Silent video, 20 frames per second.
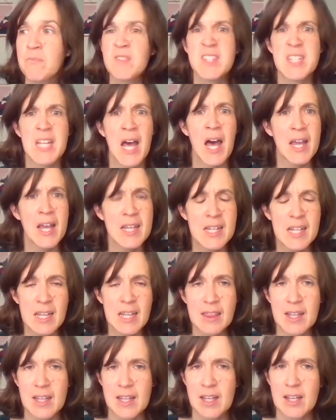
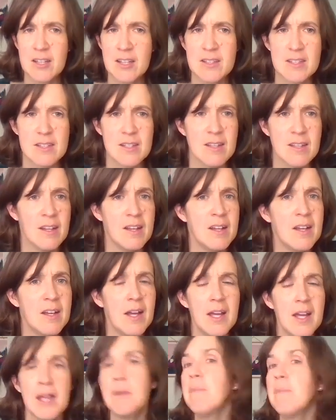Tiny things.
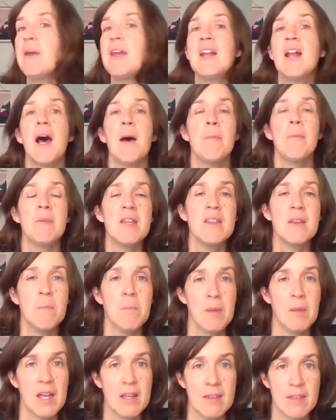It may not be the
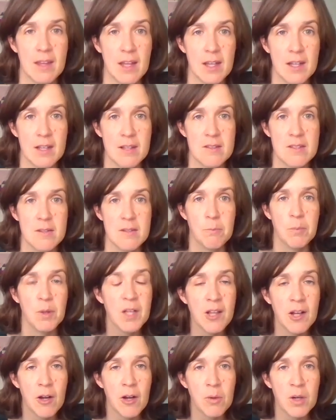big things,
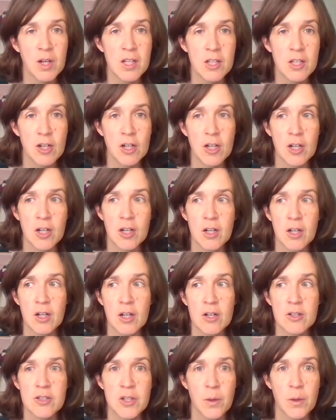but you know what?
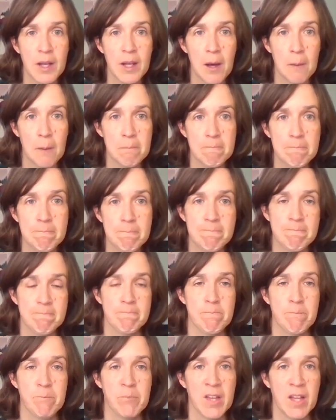You're showing up.
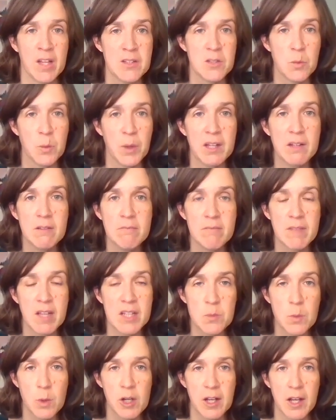That's a win.
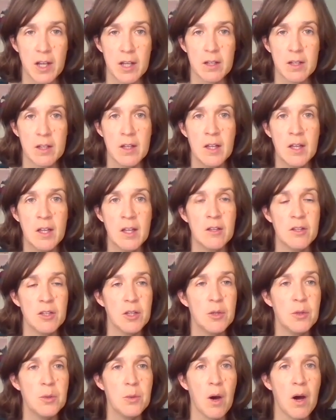That's working.
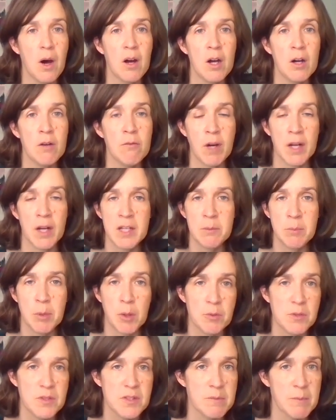You are writing
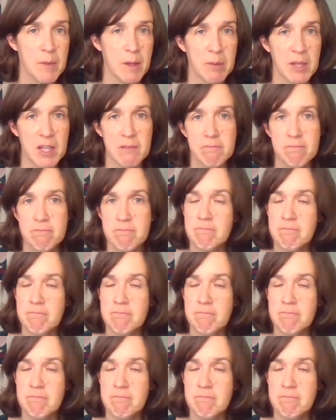posts, maybe.